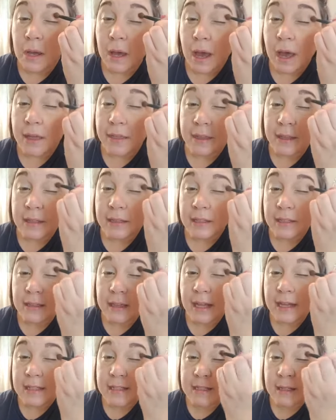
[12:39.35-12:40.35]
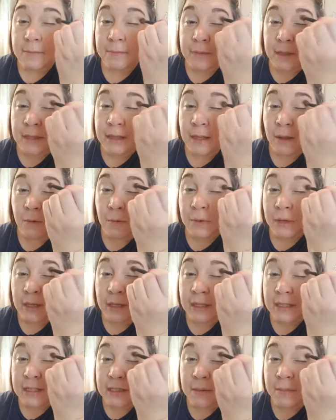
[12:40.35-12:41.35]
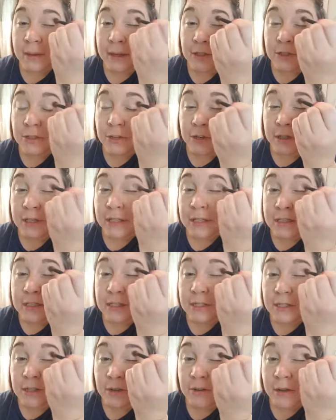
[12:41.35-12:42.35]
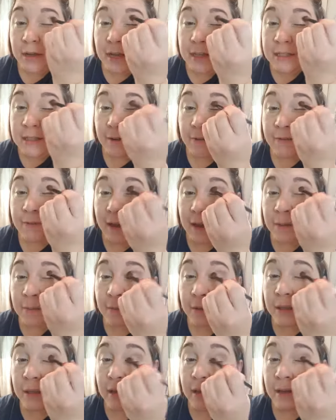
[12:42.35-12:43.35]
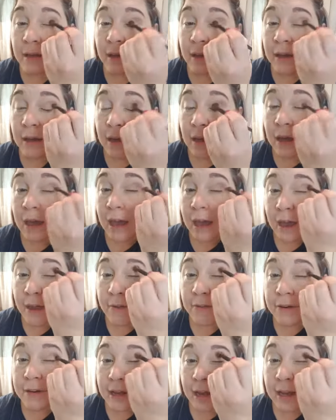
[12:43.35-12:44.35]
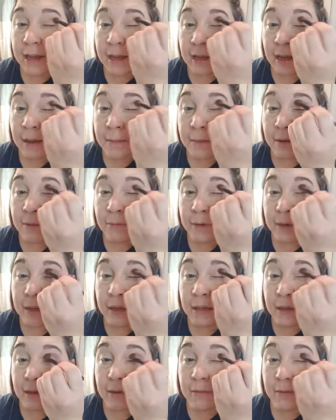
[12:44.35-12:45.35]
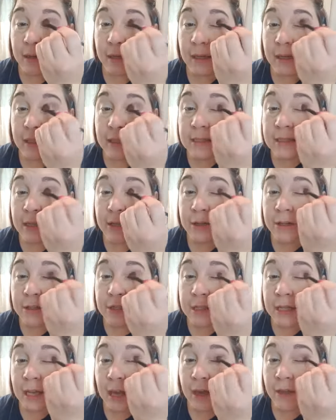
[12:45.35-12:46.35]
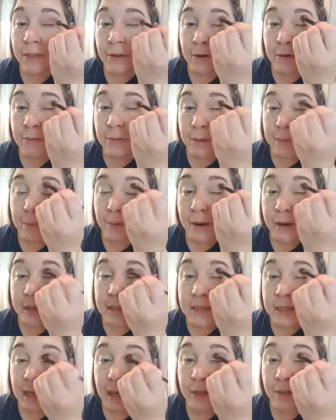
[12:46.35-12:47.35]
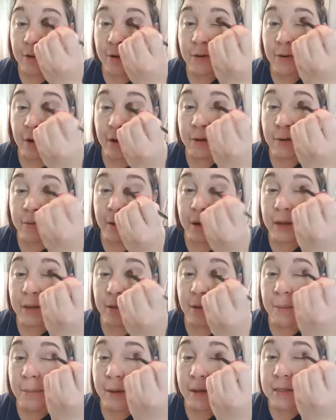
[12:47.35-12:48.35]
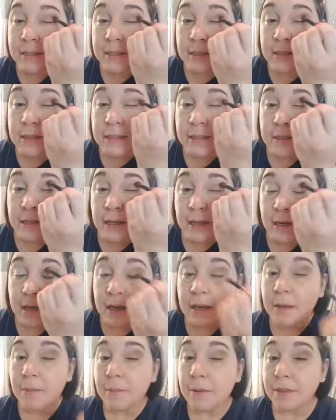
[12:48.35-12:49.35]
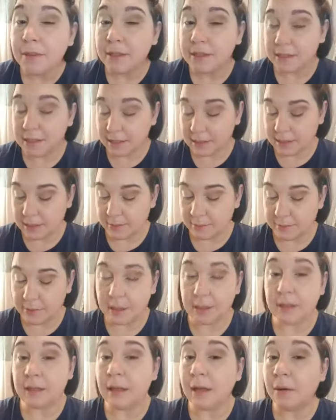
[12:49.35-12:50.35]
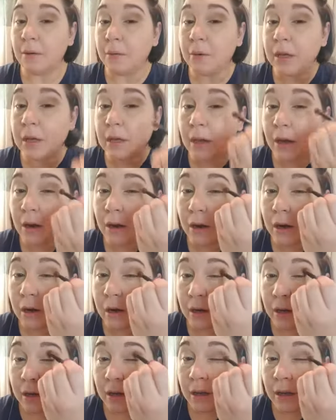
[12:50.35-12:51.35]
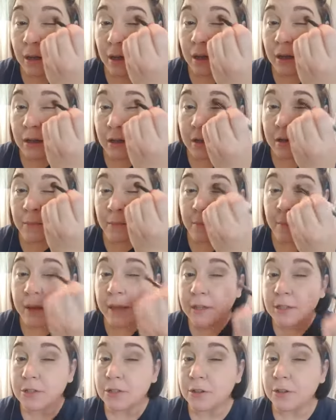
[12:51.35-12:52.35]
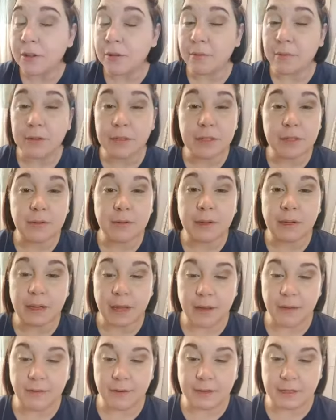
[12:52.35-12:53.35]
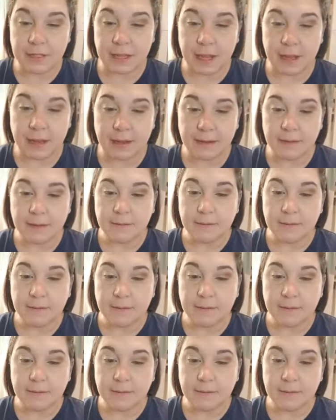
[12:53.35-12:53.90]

I think that that's something that we need to make sure and institute as a family every day. I mean, we, we eat dinner together and we pray together on a regular basis, but this is something that we are going to make sure that we're doing every day.